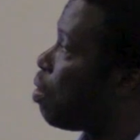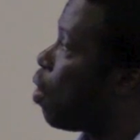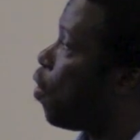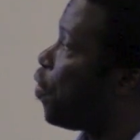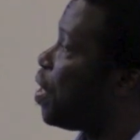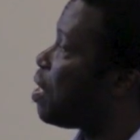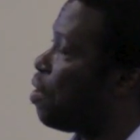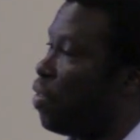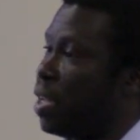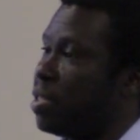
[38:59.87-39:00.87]
of this
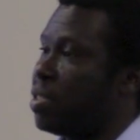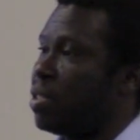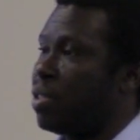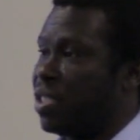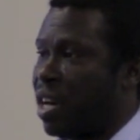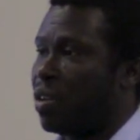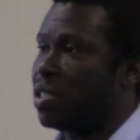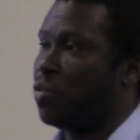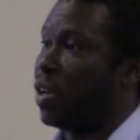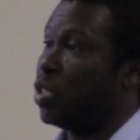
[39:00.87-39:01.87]
event,
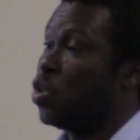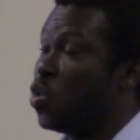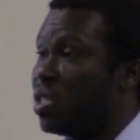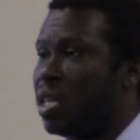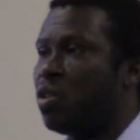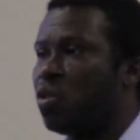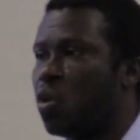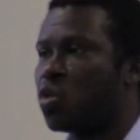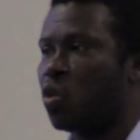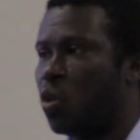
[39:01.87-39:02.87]
drought event, using
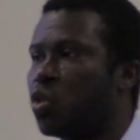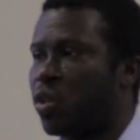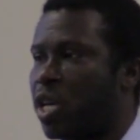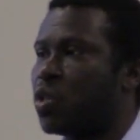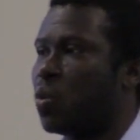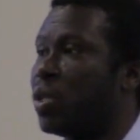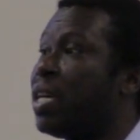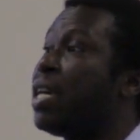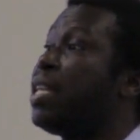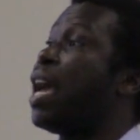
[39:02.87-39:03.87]
those low thresholds.
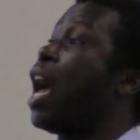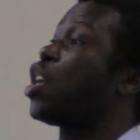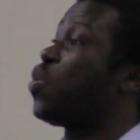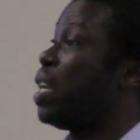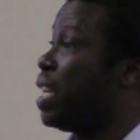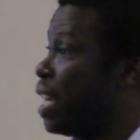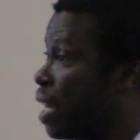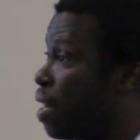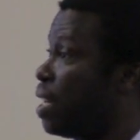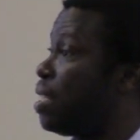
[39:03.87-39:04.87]
They are actually
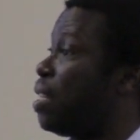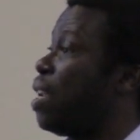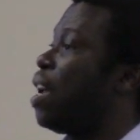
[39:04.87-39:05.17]
increasing